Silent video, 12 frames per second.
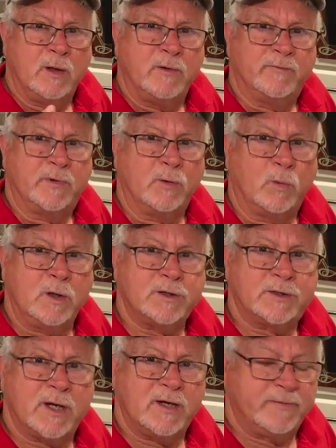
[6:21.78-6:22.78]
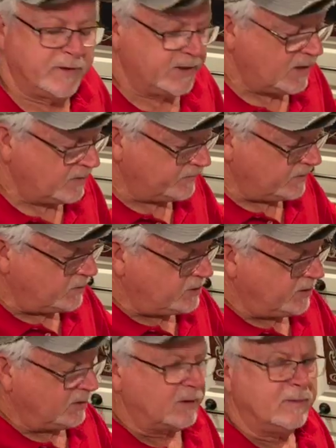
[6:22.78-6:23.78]
For the wort side of the counterflow
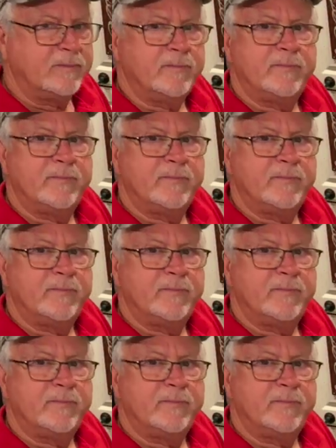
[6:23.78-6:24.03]
chiller,